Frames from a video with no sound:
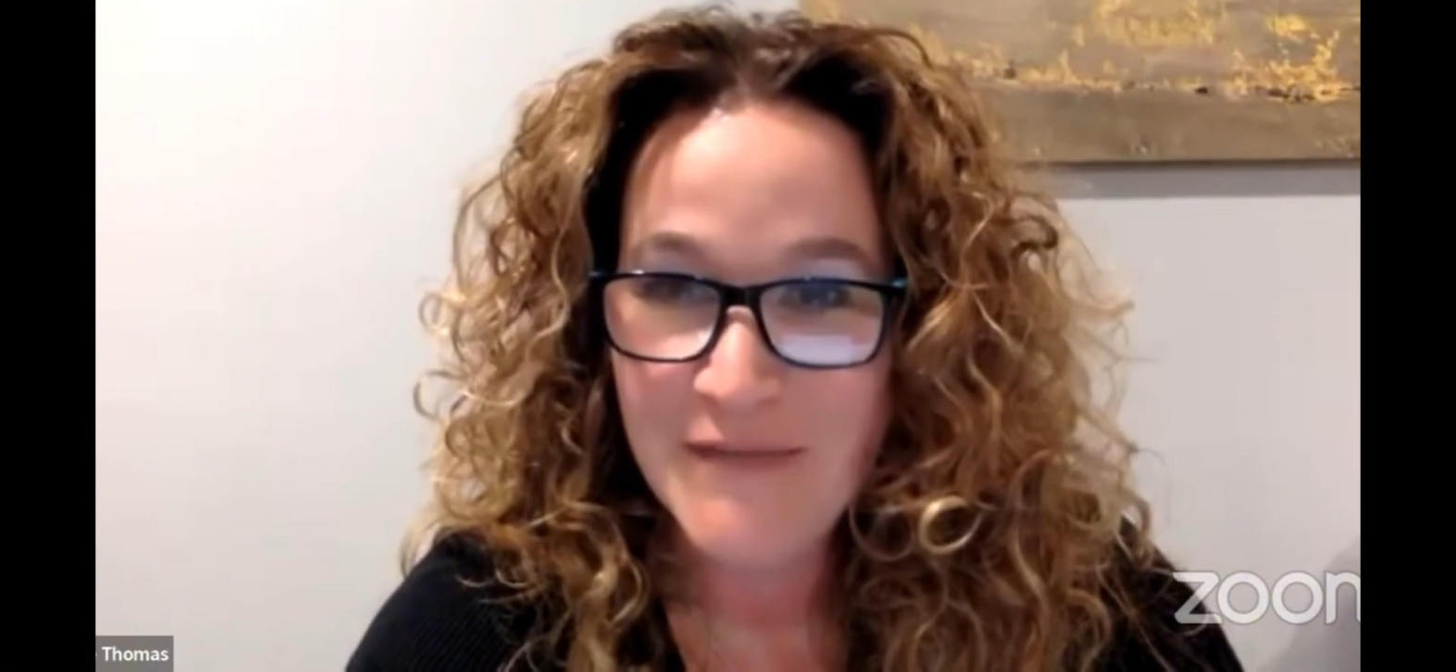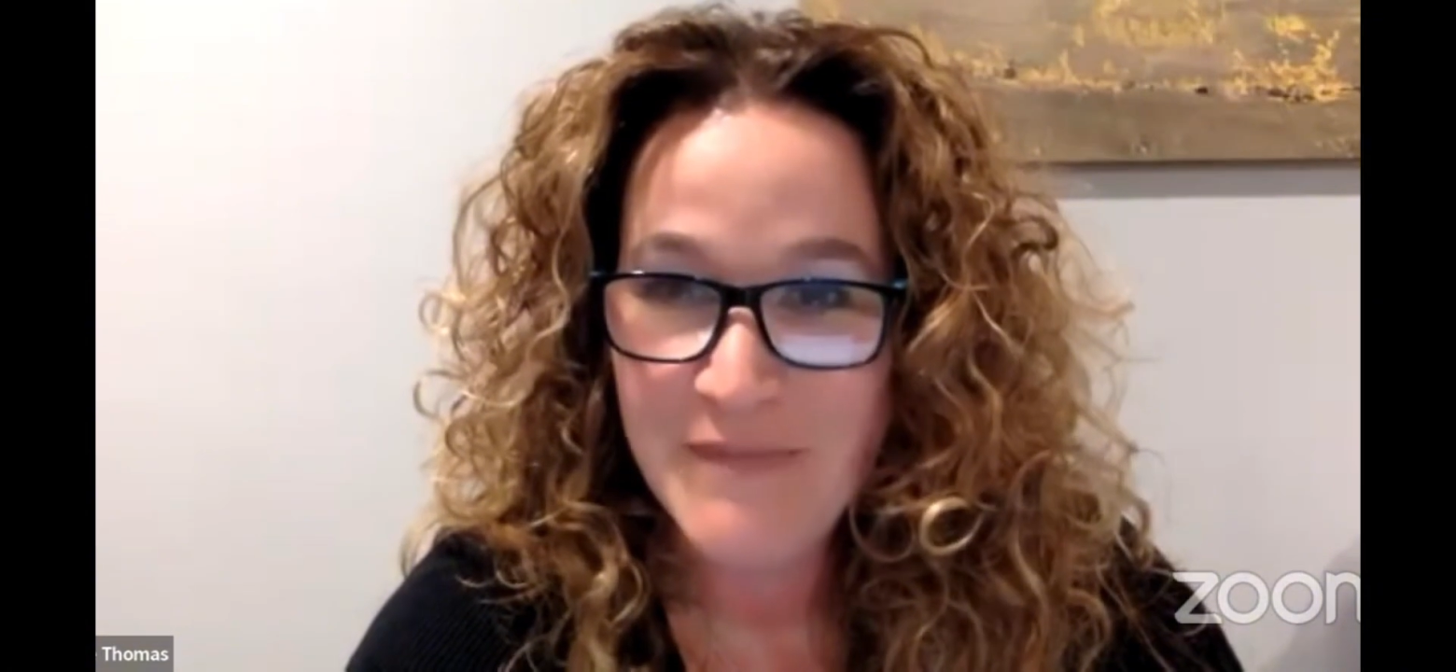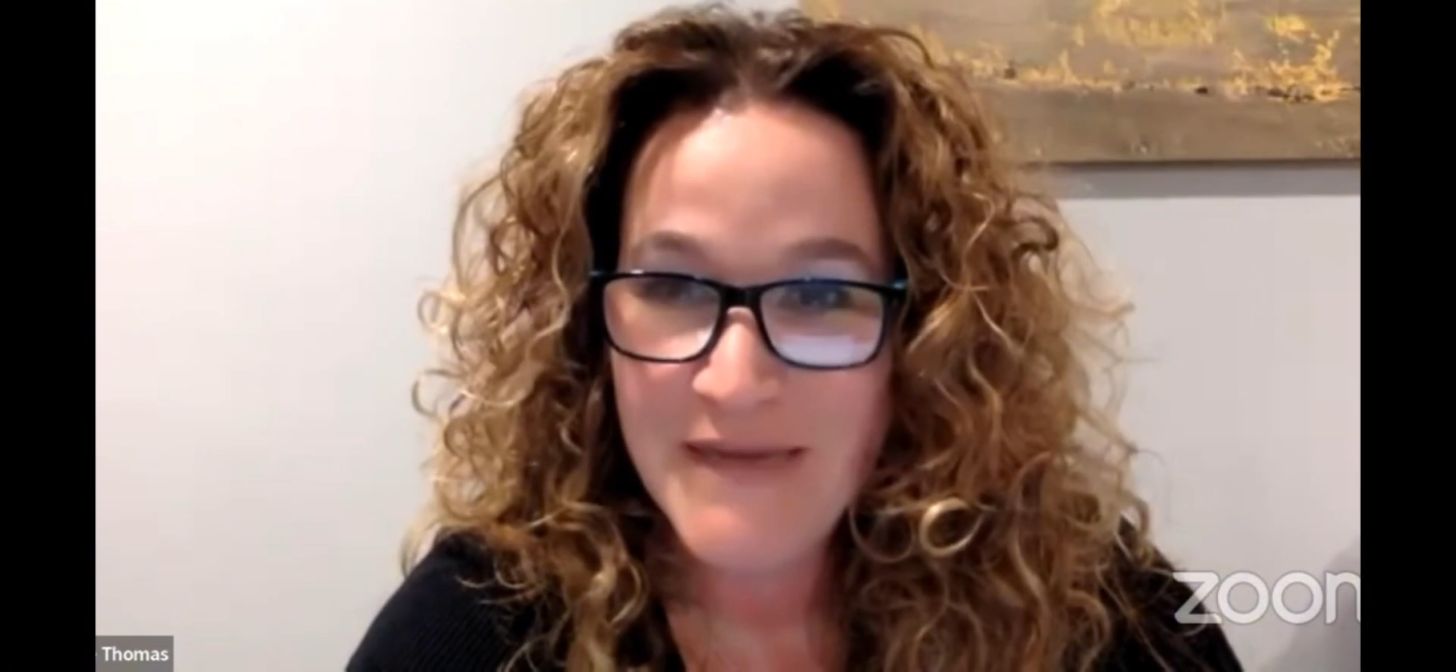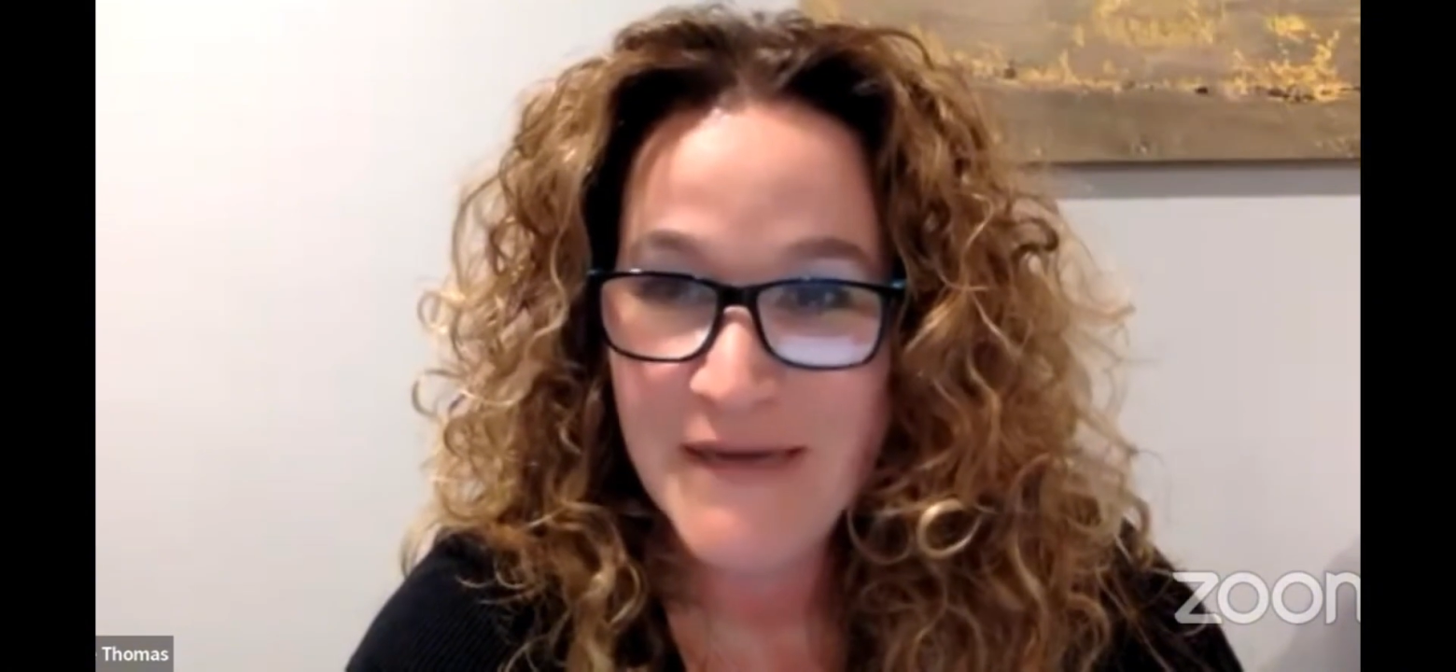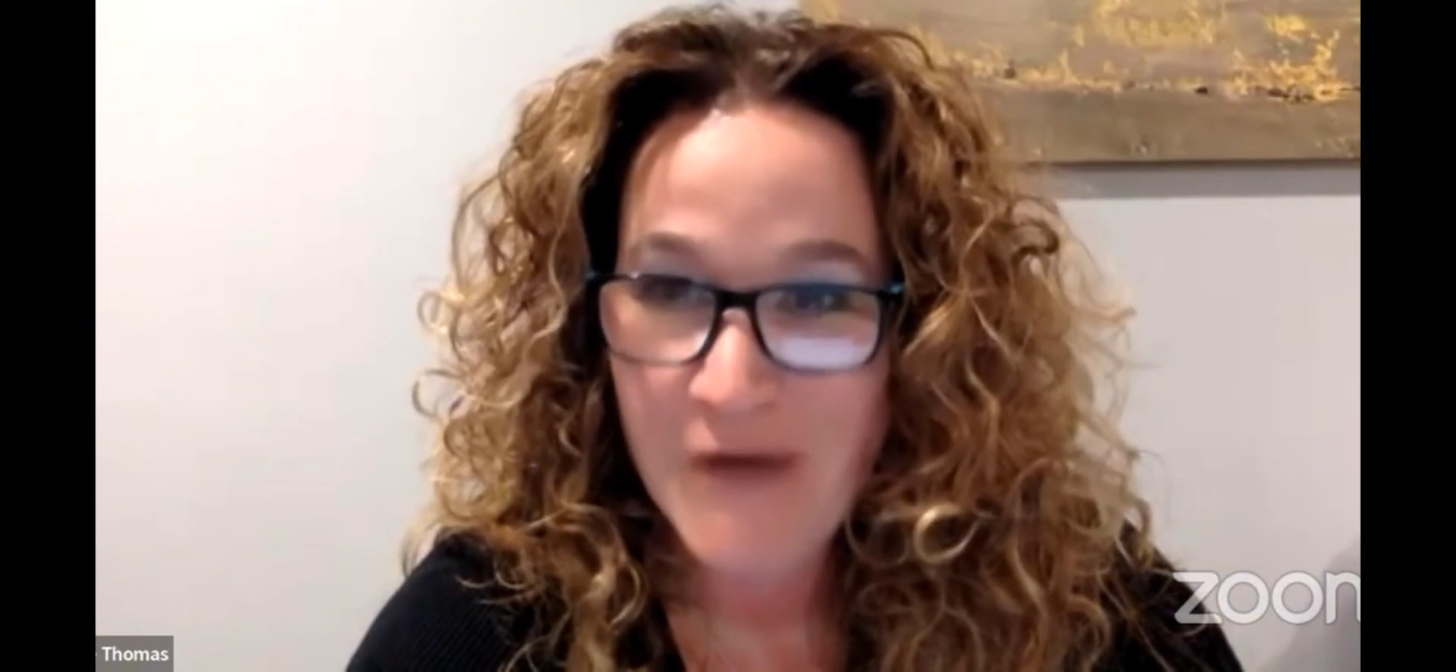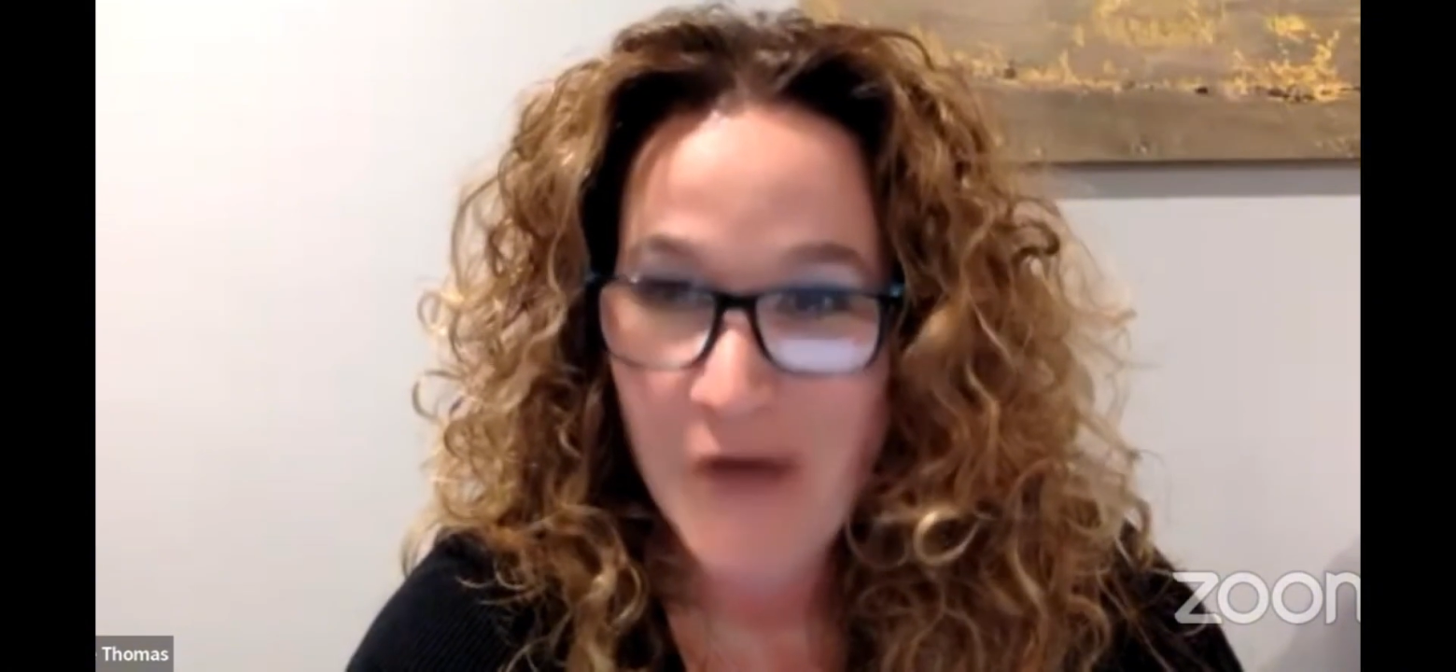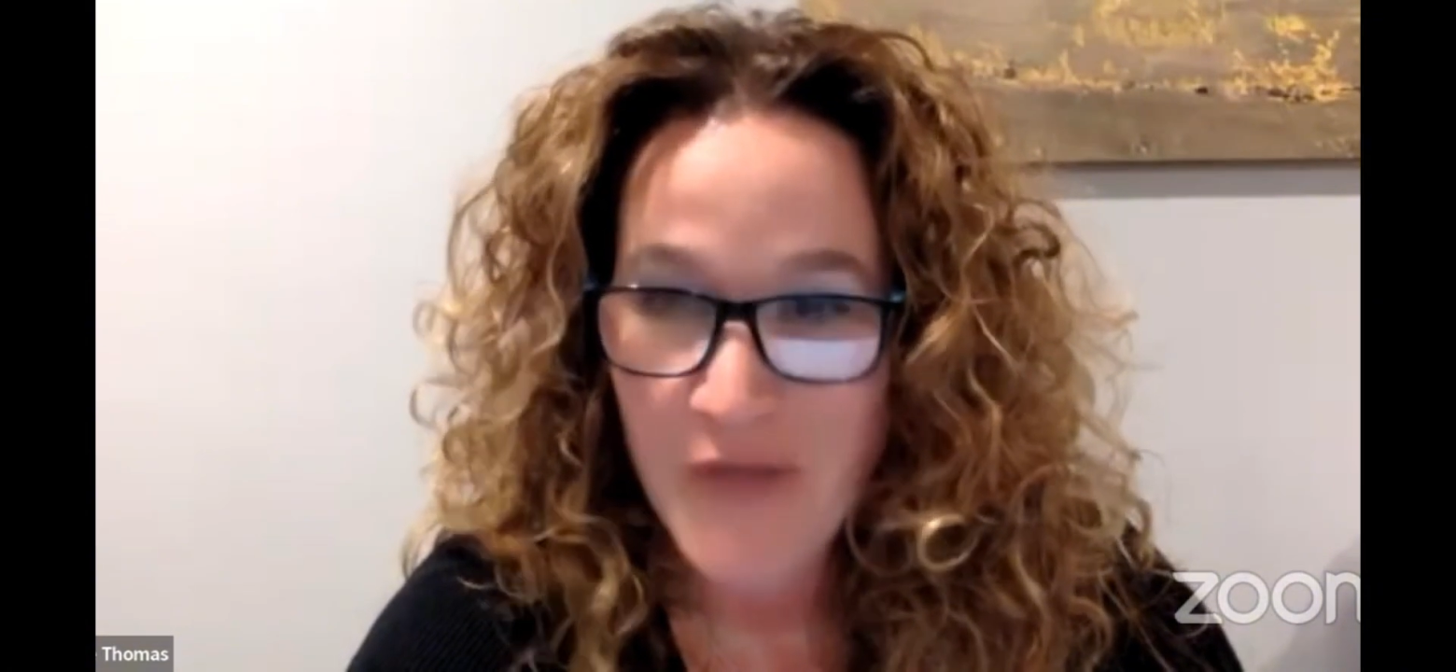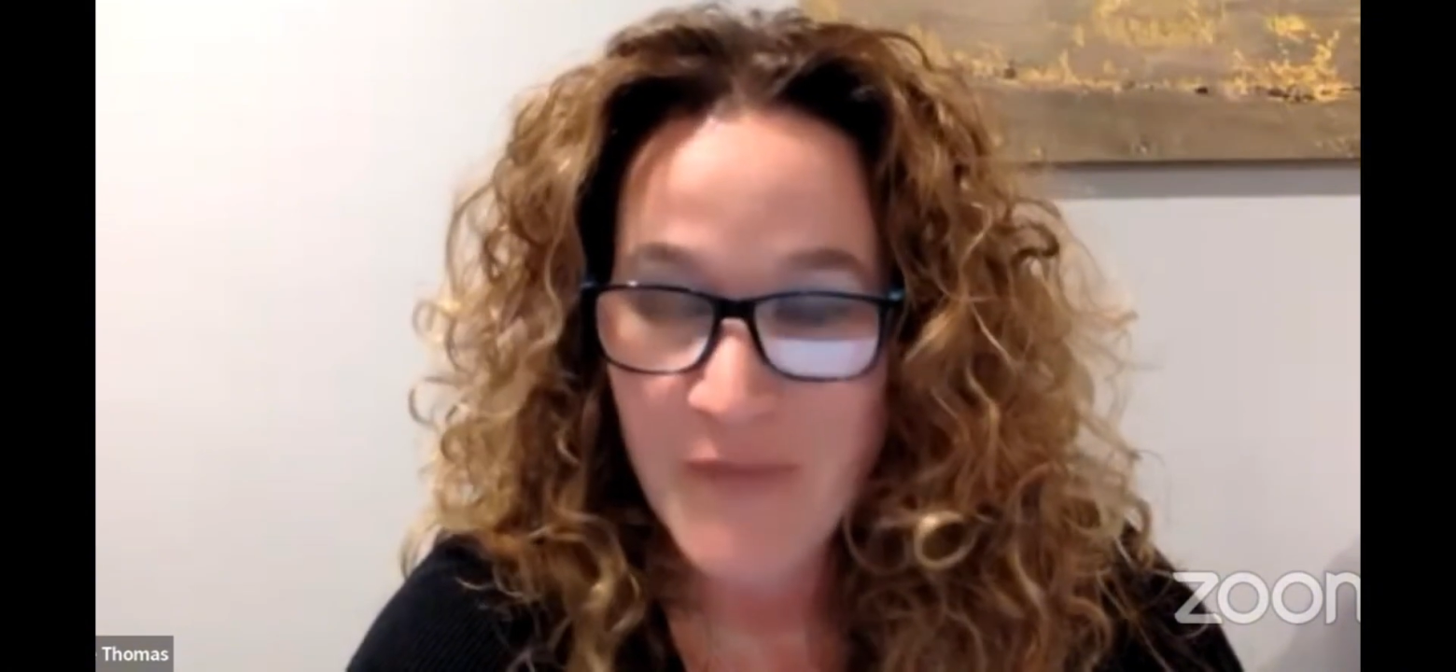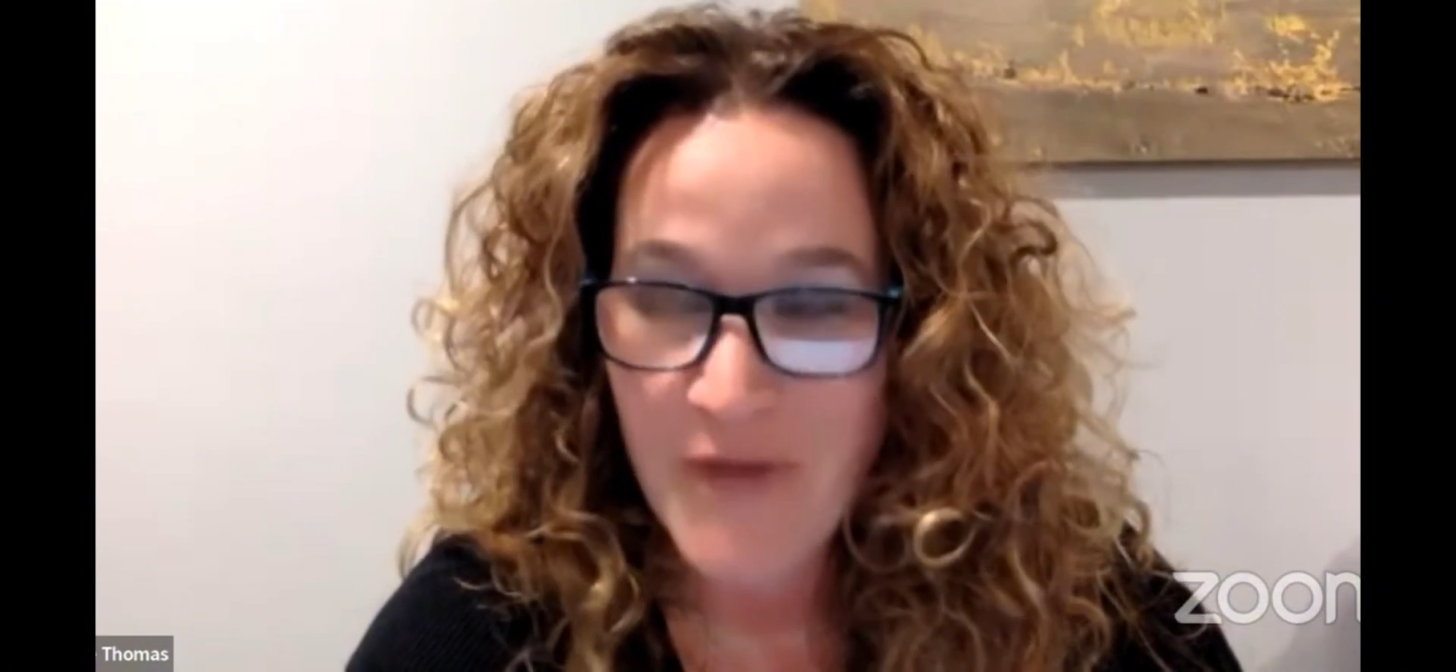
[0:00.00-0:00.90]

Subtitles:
being on the